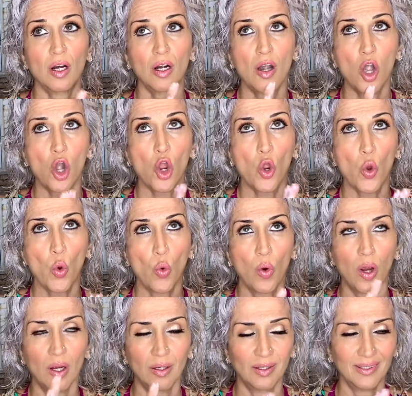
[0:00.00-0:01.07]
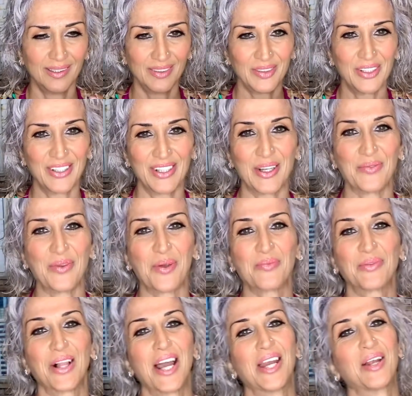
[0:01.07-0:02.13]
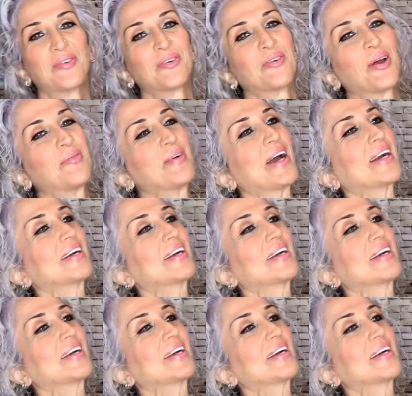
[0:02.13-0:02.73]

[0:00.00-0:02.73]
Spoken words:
No. Let me apply and I'll be right back.